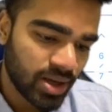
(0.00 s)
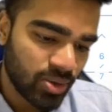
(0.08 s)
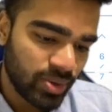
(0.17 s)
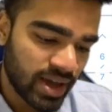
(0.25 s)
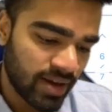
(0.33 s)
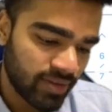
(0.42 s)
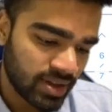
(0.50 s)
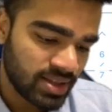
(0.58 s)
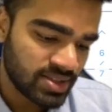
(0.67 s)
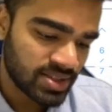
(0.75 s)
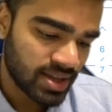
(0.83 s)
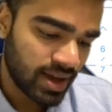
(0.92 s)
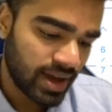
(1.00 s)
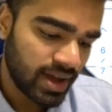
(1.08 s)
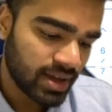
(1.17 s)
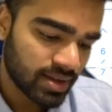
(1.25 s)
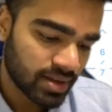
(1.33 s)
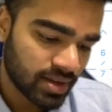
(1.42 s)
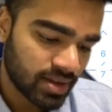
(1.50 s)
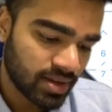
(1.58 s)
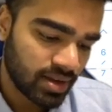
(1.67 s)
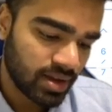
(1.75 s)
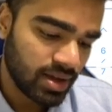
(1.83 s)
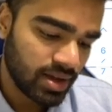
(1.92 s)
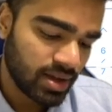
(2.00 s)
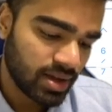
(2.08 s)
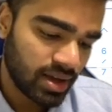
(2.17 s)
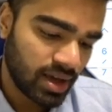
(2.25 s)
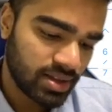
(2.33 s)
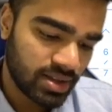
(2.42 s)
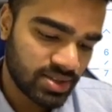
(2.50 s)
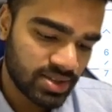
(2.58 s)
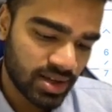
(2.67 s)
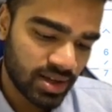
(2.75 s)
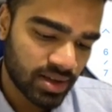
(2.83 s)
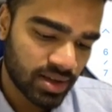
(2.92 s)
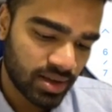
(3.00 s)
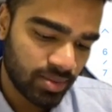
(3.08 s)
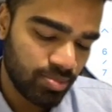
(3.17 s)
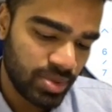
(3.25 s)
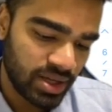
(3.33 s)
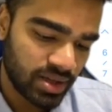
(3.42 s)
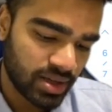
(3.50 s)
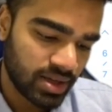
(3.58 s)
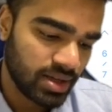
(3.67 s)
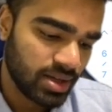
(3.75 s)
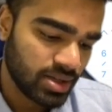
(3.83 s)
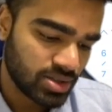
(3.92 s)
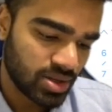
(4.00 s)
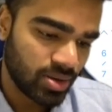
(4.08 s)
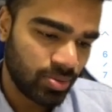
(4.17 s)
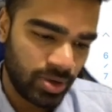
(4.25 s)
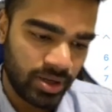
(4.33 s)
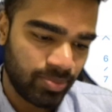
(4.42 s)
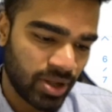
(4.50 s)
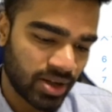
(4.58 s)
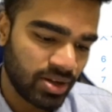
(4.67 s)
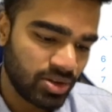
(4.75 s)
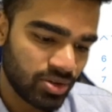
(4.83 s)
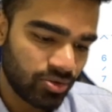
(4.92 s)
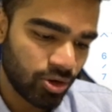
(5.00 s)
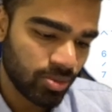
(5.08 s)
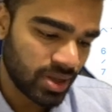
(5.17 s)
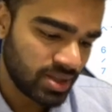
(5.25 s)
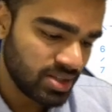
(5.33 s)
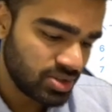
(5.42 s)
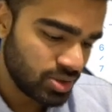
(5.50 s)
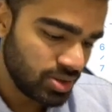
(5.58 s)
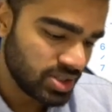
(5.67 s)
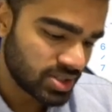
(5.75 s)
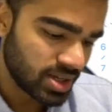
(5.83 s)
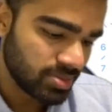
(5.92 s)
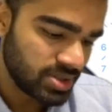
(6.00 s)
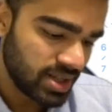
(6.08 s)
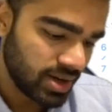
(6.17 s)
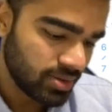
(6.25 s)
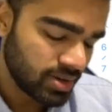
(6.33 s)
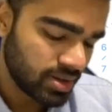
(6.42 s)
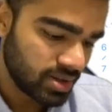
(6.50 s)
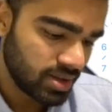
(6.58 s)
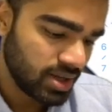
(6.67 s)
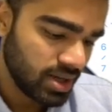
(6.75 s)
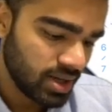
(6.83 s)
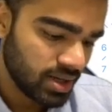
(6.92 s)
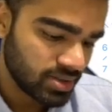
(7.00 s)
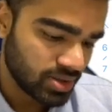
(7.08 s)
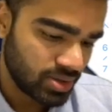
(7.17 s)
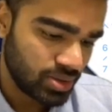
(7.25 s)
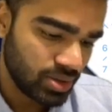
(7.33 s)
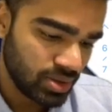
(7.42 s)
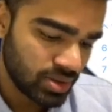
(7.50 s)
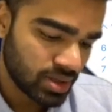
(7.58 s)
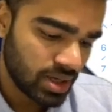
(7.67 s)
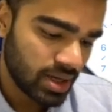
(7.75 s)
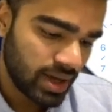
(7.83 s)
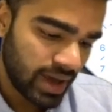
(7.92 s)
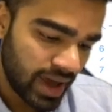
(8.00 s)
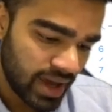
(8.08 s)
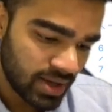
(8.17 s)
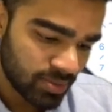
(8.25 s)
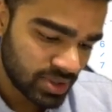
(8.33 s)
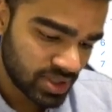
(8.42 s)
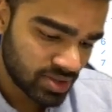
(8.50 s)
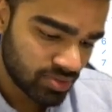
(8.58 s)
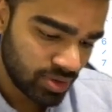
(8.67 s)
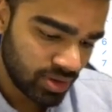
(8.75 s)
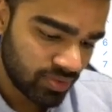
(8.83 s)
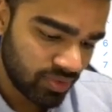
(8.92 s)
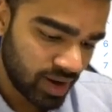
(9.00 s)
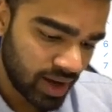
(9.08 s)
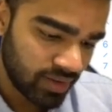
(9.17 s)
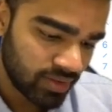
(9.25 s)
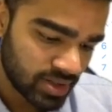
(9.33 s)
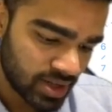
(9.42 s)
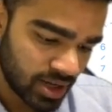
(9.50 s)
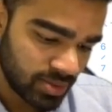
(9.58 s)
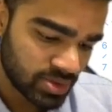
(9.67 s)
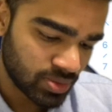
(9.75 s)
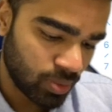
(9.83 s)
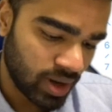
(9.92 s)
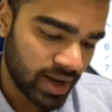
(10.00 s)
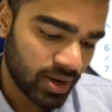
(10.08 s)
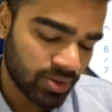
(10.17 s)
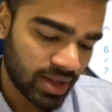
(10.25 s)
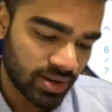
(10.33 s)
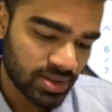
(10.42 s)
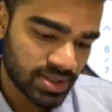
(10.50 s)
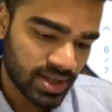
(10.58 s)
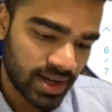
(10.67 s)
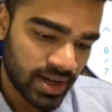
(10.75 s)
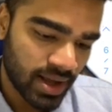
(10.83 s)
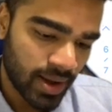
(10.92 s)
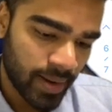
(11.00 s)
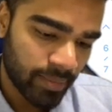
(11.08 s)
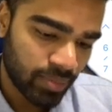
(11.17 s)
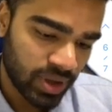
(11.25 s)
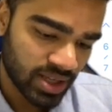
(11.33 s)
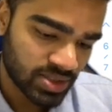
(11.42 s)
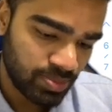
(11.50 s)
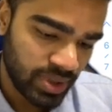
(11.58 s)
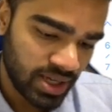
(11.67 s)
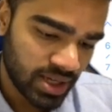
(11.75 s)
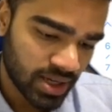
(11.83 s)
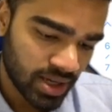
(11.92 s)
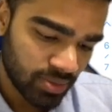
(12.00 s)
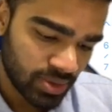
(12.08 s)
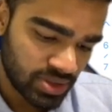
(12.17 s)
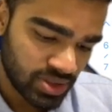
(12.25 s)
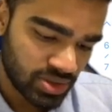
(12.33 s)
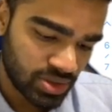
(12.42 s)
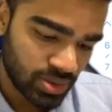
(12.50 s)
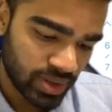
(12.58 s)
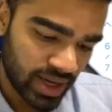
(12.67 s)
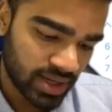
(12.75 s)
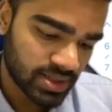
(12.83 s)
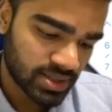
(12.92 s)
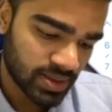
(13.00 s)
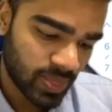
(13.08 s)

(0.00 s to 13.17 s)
This is our a. And this is our b. So we plug it into the formula. This 2 just comes down. So 2a, which is root 5 times y on the outside, plus b, which is 2x.